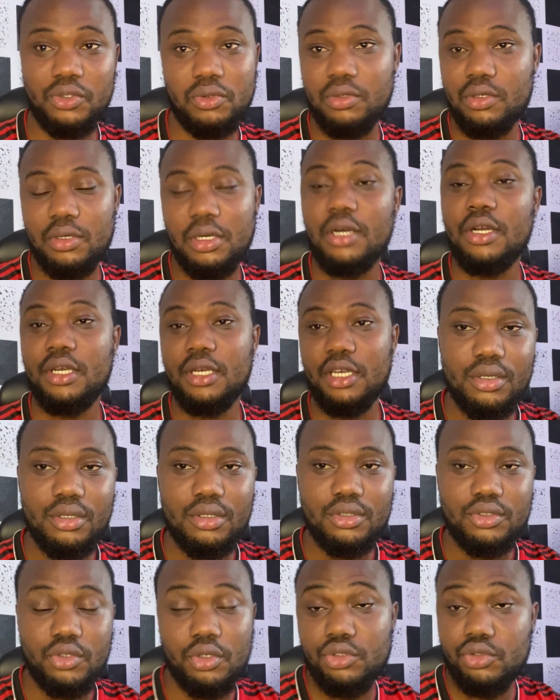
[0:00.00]
So,
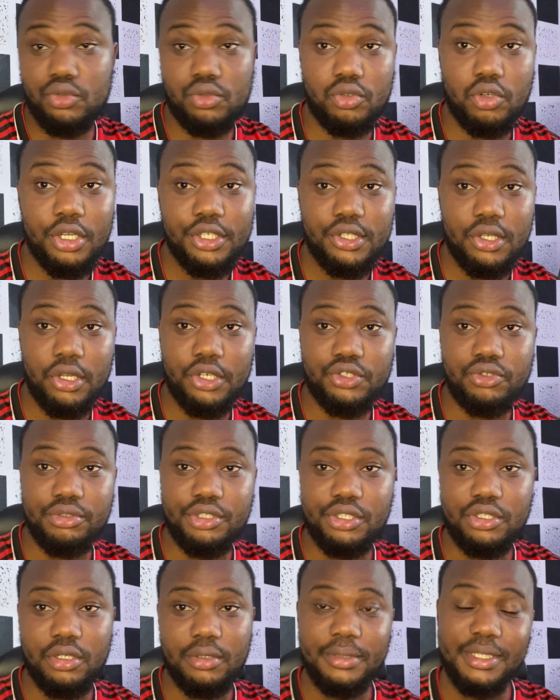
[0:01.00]
so to cut the long
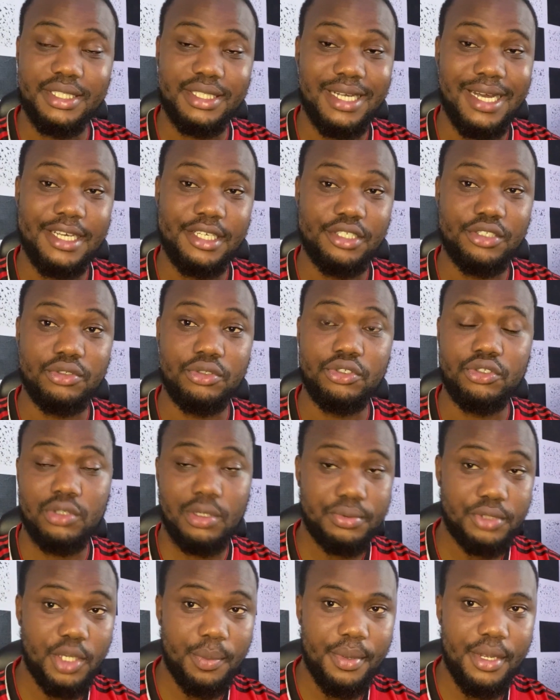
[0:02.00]
story short, this guy is into
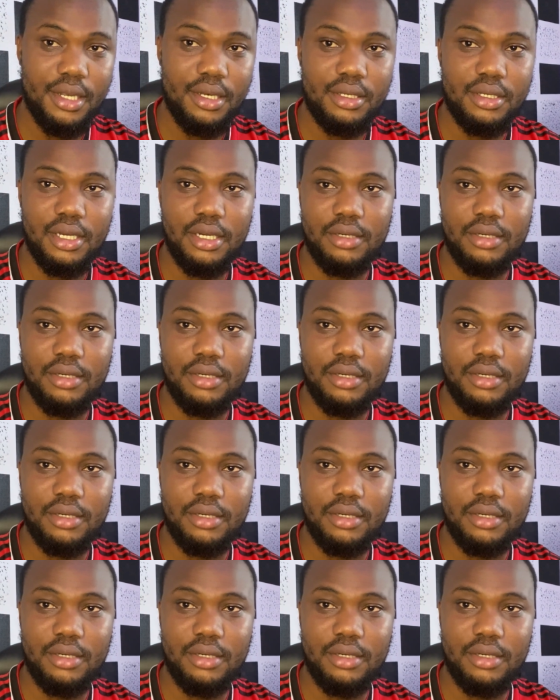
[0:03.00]
dropshipping.